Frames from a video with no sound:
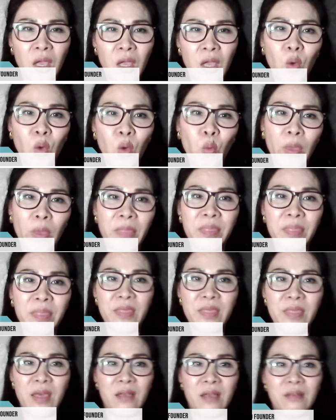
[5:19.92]
With
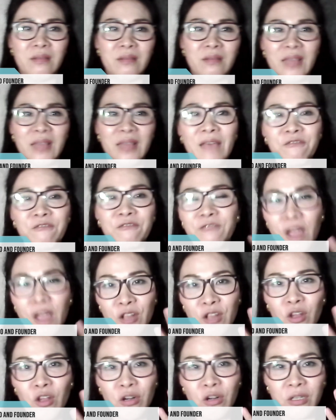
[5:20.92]
that
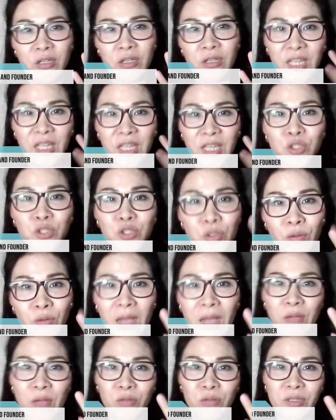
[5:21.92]
$5 in 2
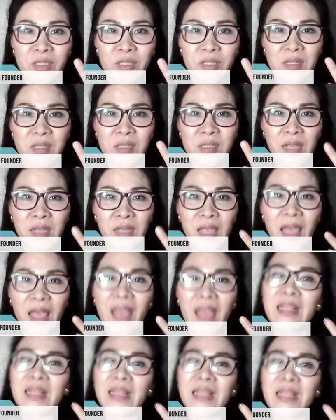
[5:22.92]
hours, and they will